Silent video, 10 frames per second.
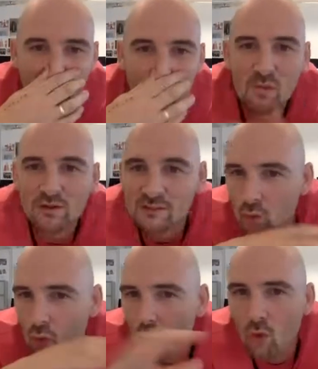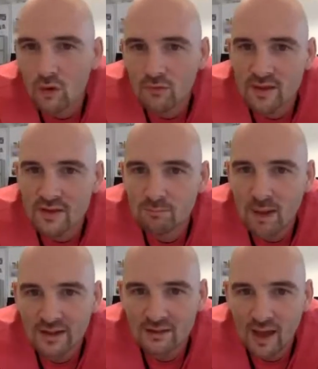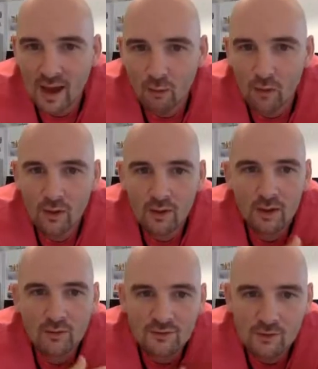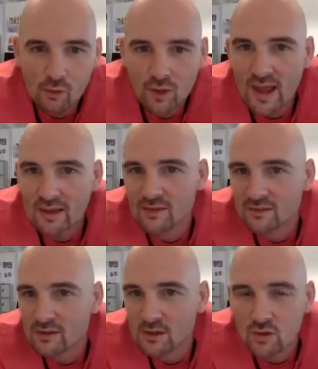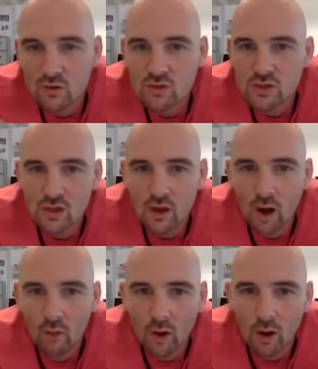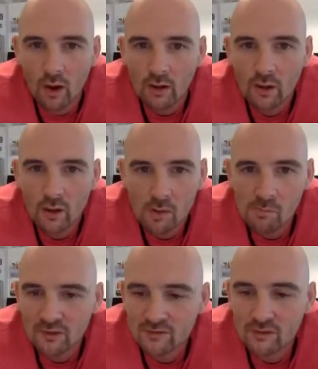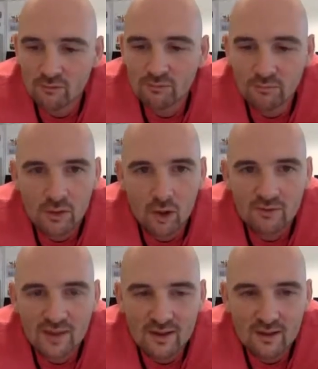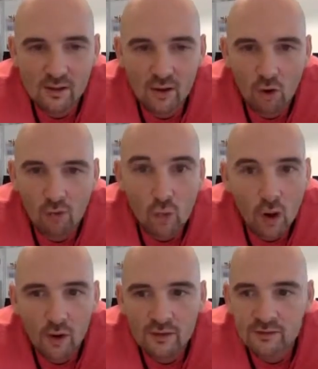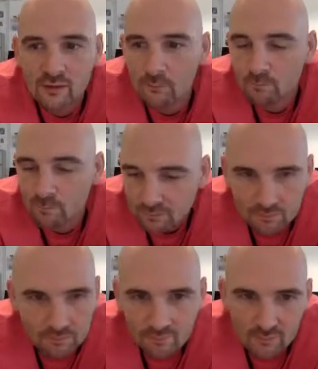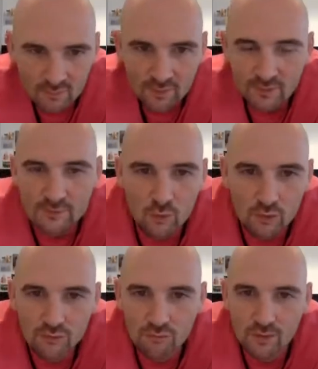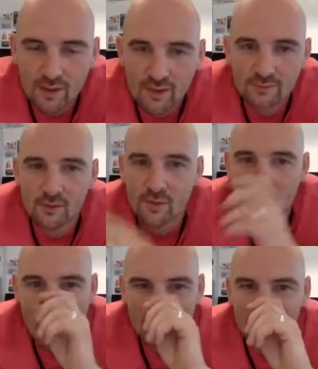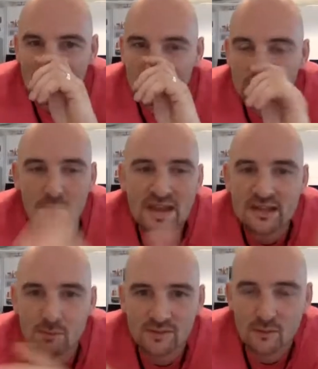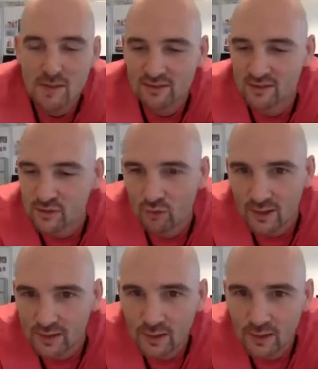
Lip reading: sort all of these pennies out and then to create this huge artwork must have, you know, taken a lot of work. So there's sort of the message, the medium is the message, really.